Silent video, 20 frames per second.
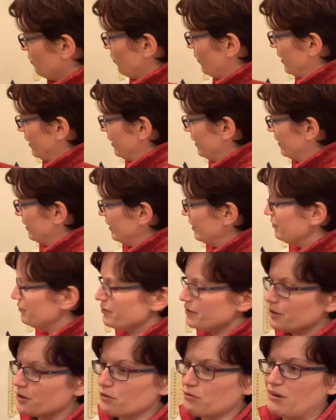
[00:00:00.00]
where
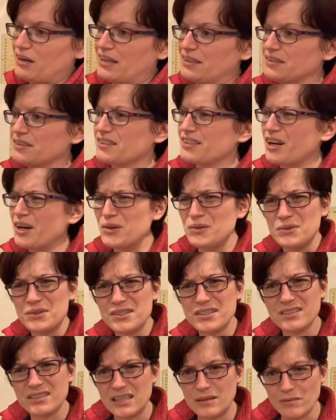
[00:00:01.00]
if your rat's
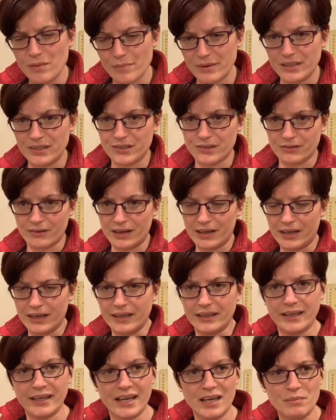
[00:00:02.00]
coats seem a bit
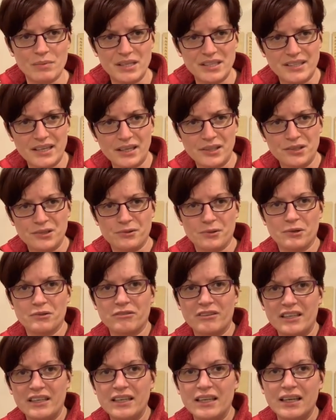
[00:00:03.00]
dry, they get a bit
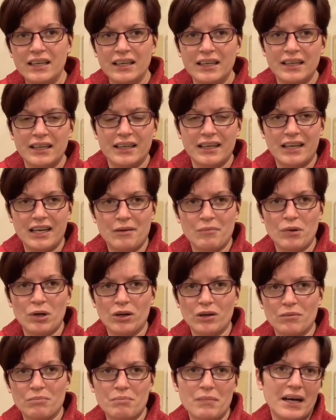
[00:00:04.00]
dandruffy,
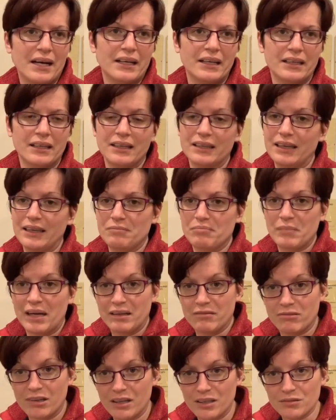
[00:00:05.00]
or mine,
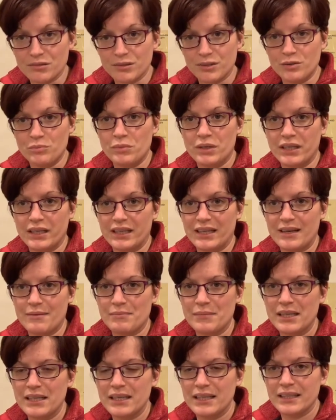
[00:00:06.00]
my rat room
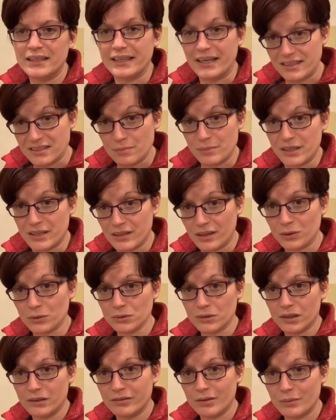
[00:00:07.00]
gets a bit
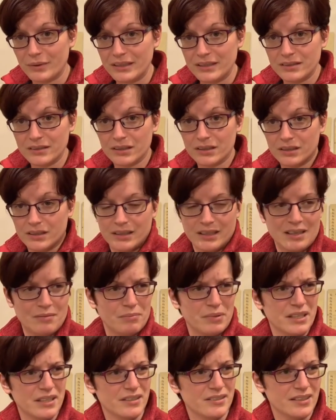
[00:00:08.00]
cold over winter,
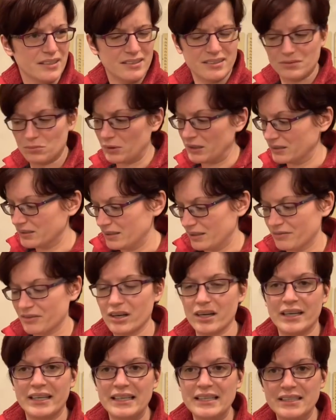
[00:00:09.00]
because it's, whilst I've
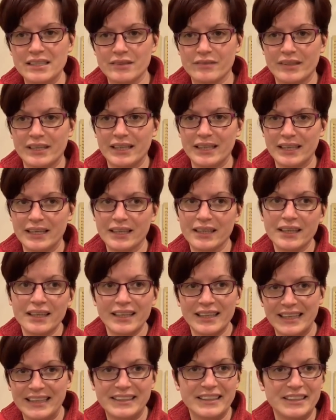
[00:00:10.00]
got a heater in here,
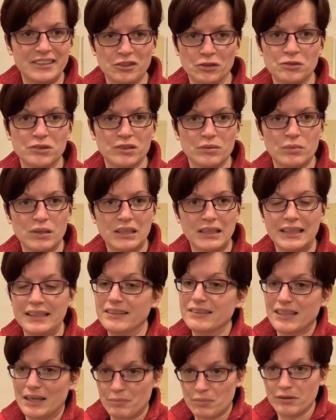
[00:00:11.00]
it is ultimately
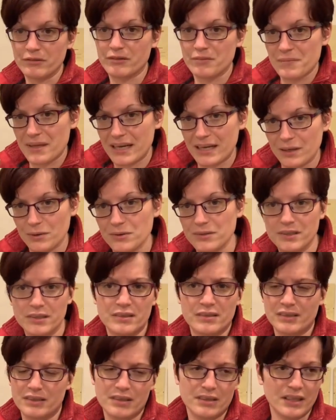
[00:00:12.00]
separate from the house.
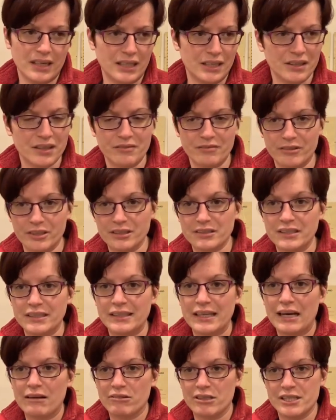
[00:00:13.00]
It's a kind of converted
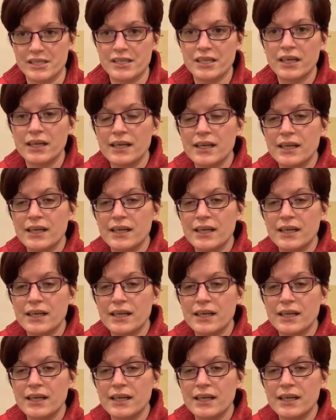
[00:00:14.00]
garage.